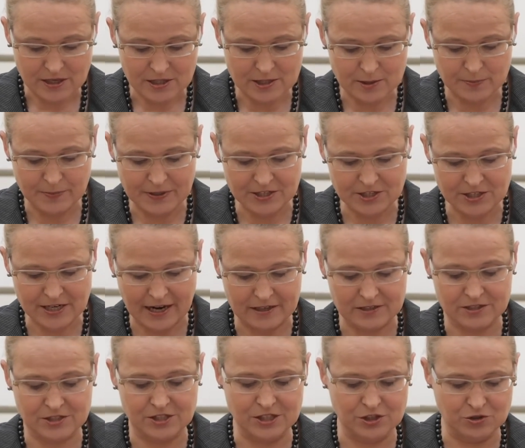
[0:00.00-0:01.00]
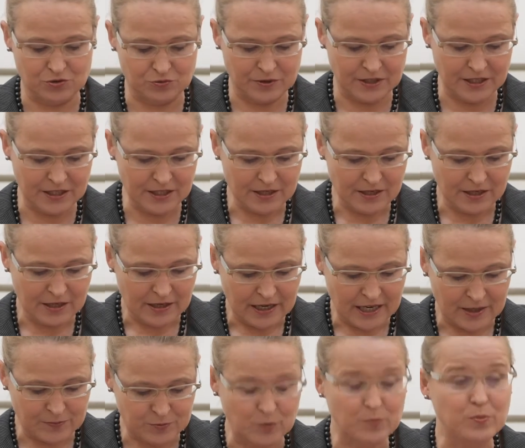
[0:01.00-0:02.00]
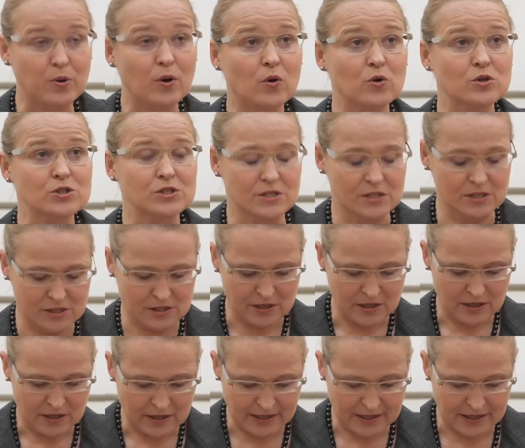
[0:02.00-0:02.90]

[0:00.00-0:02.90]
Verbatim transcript: speech act theory and proposes